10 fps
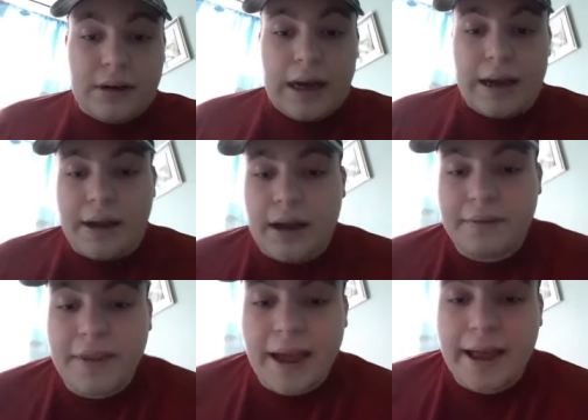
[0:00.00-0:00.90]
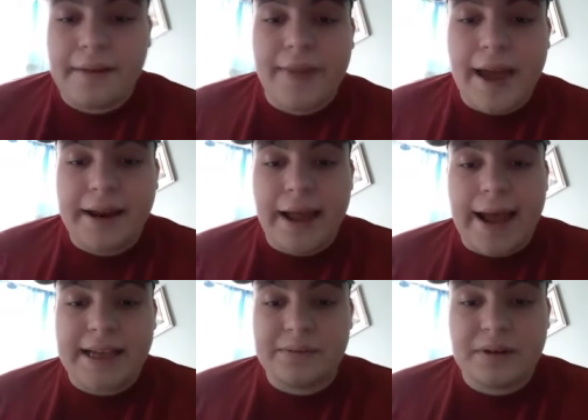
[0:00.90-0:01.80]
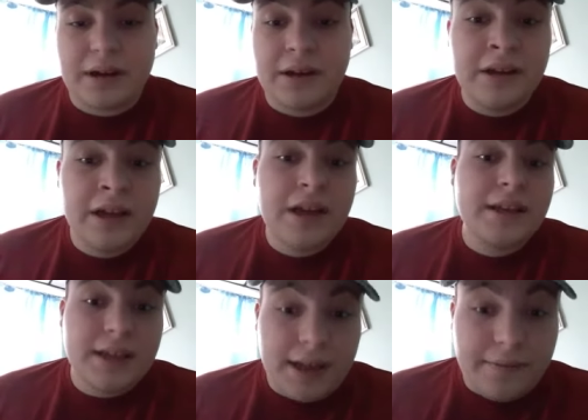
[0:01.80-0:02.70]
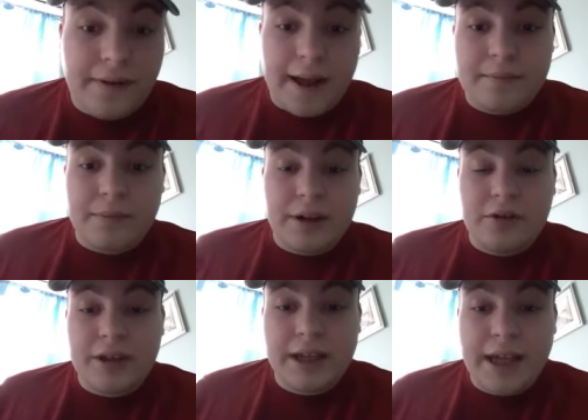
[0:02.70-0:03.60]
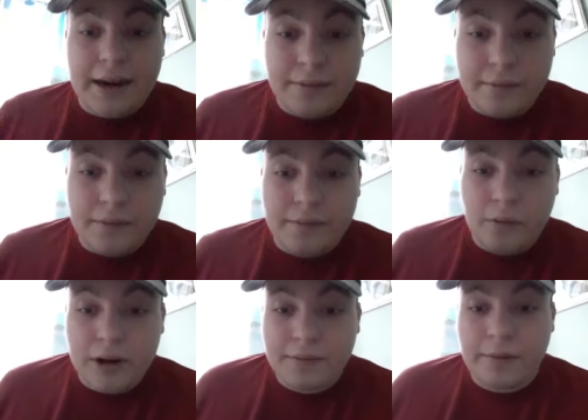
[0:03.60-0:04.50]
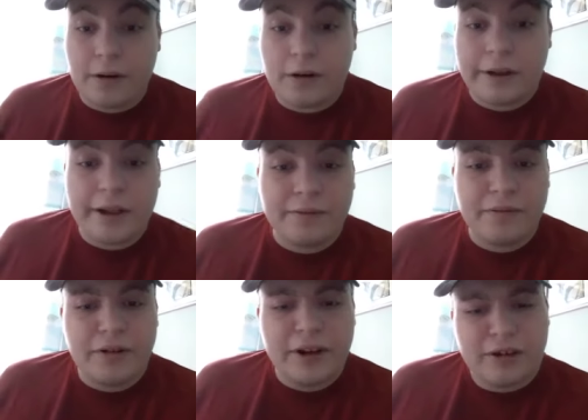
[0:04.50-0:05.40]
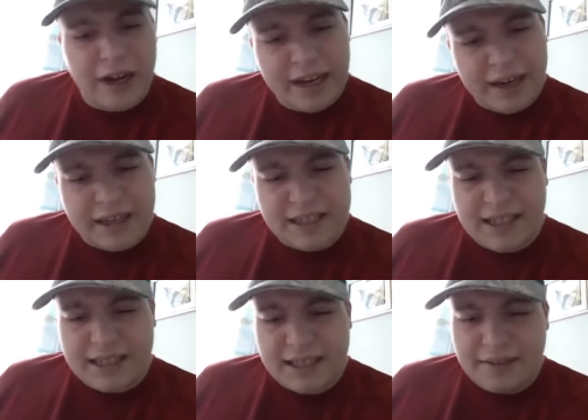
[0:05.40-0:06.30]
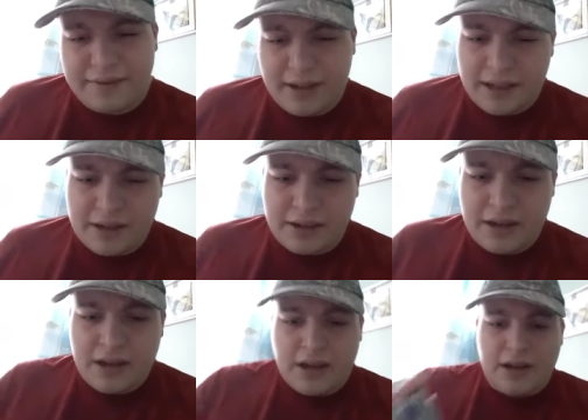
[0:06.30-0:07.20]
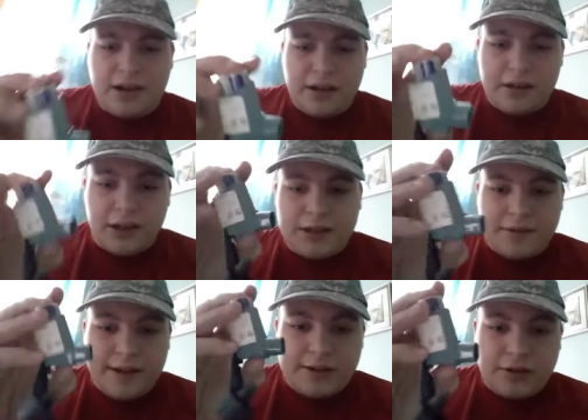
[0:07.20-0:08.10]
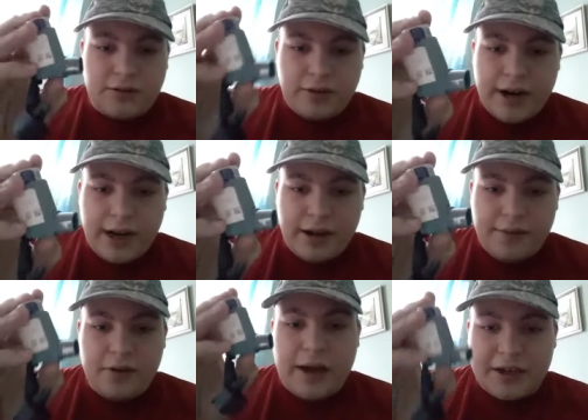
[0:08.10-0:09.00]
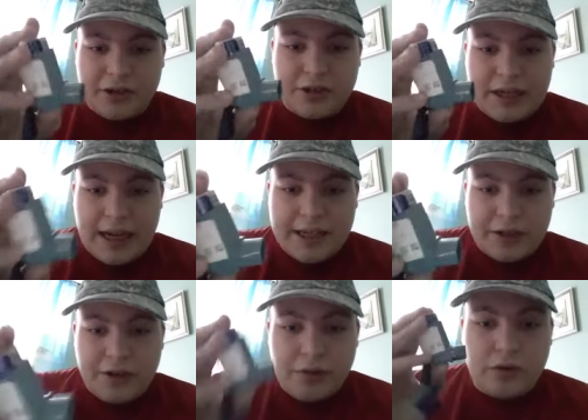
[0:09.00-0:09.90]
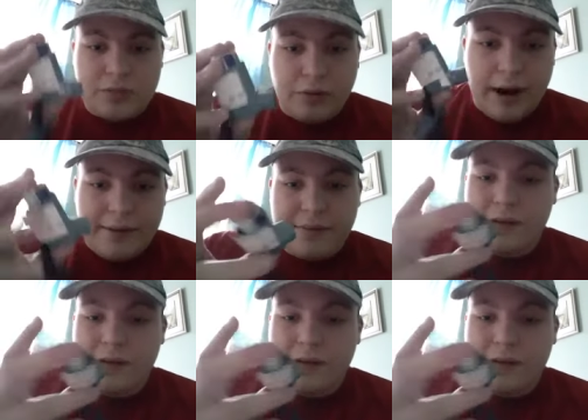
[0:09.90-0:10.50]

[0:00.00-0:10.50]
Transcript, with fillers: of that that asthma defect, but you can get a, one for like a free or 99 cents, I think. These things are great. If you exercise and you lose breath,